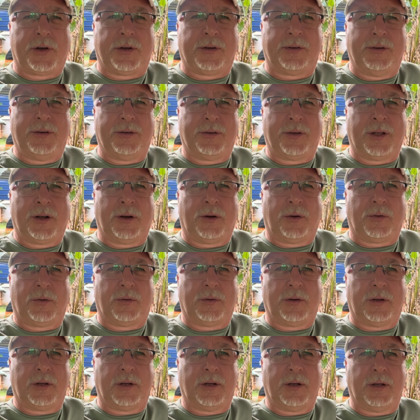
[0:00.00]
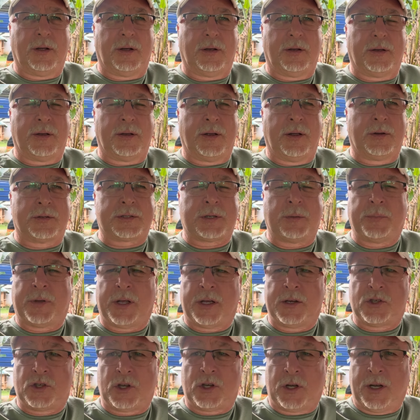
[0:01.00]
And you know, some
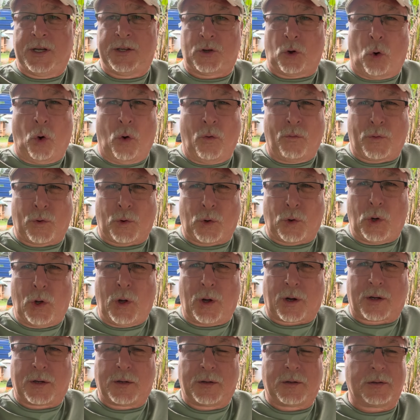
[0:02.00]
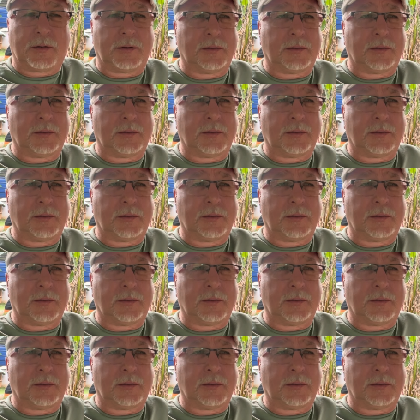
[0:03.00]
things you need to overlook.